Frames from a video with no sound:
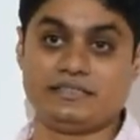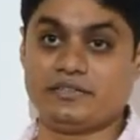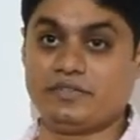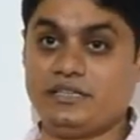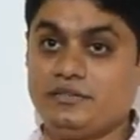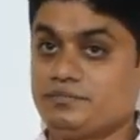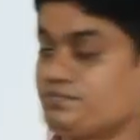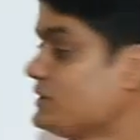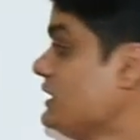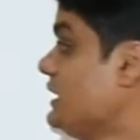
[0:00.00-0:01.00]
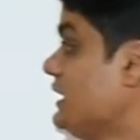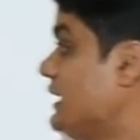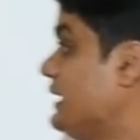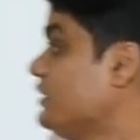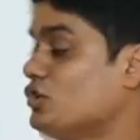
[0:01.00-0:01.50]
than 1
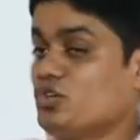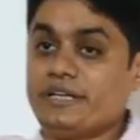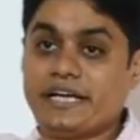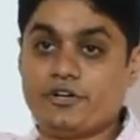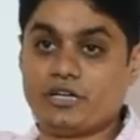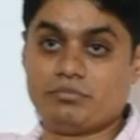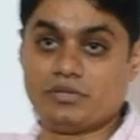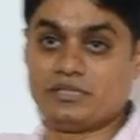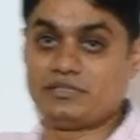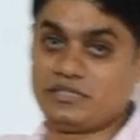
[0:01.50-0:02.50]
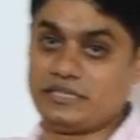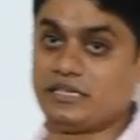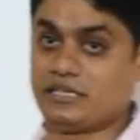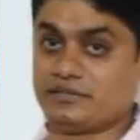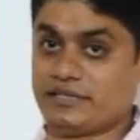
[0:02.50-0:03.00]
and no negative numbers in
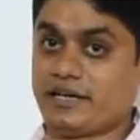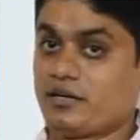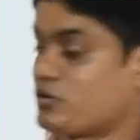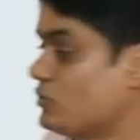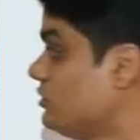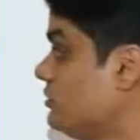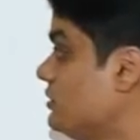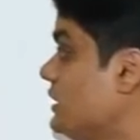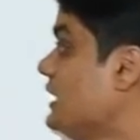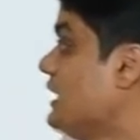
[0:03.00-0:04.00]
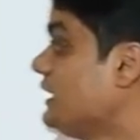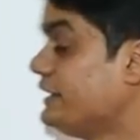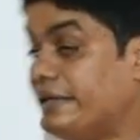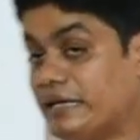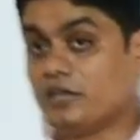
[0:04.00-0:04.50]
the second row.
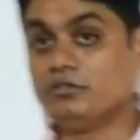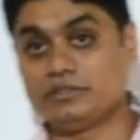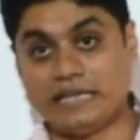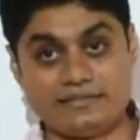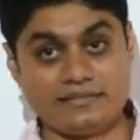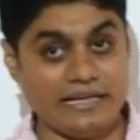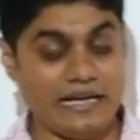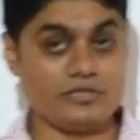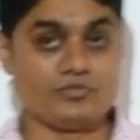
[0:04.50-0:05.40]
Now as the last